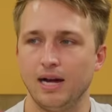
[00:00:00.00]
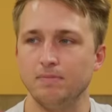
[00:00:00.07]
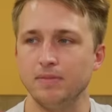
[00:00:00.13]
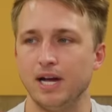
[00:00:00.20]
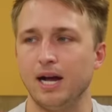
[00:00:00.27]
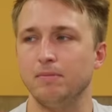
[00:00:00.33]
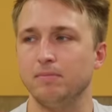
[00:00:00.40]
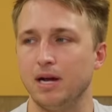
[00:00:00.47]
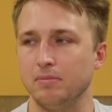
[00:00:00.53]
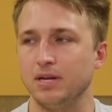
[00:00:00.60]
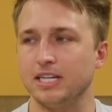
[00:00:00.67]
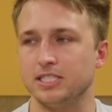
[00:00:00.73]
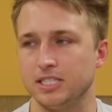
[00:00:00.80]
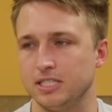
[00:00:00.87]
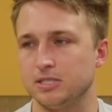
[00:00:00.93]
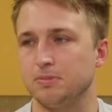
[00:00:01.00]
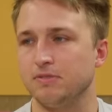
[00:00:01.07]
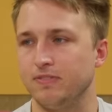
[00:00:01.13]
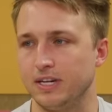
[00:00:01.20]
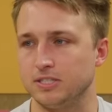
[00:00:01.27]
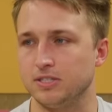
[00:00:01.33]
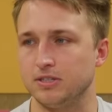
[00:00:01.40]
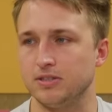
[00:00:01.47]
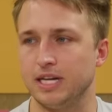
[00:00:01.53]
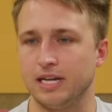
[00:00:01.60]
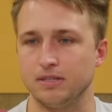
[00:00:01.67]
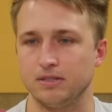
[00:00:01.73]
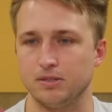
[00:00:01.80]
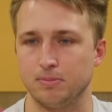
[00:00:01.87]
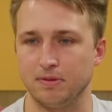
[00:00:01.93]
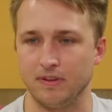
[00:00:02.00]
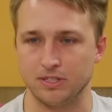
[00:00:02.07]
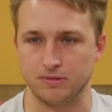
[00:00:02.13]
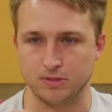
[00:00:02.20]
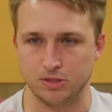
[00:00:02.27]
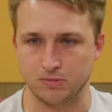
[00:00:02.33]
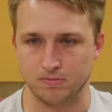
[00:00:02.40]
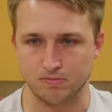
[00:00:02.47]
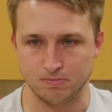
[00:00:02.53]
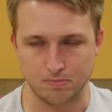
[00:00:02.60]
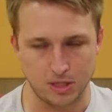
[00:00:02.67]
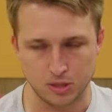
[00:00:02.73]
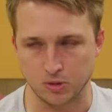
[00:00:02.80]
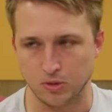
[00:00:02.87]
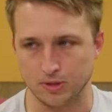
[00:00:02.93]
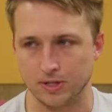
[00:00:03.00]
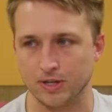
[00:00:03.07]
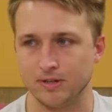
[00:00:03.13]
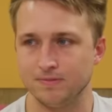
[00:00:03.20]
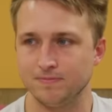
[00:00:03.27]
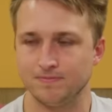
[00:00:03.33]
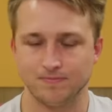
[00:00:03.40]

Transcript: I'm guessing it's a professor that the professor's much older.